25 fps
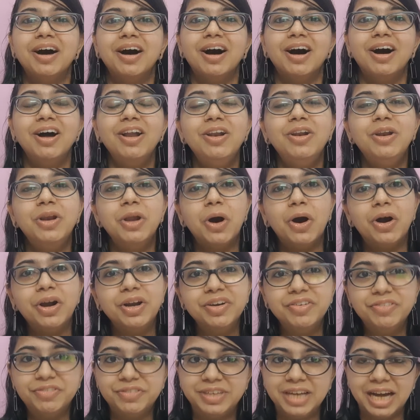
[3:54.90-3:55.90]
A lot
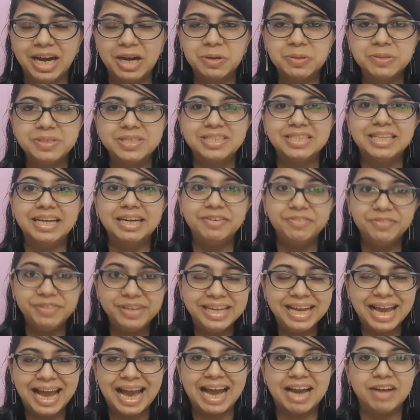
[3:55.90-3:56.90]
of doubts that
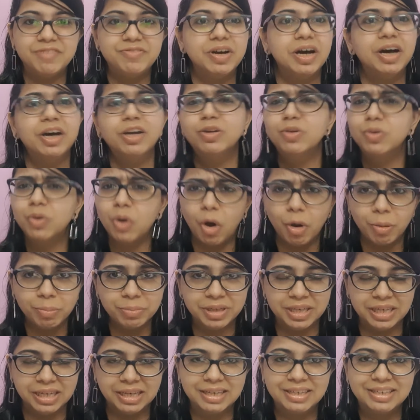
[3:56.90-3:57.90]
we have are
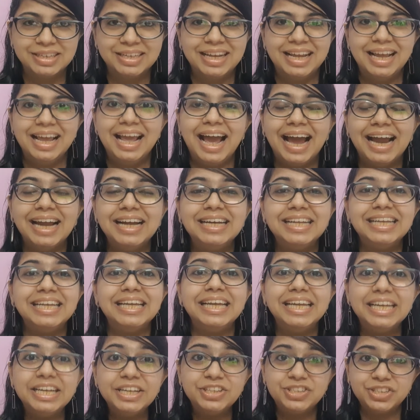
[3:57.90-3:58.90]
common, and
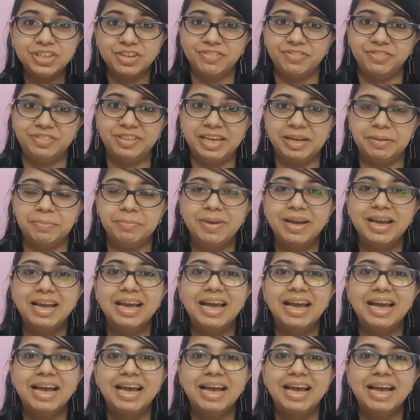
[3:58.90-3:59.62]
each of them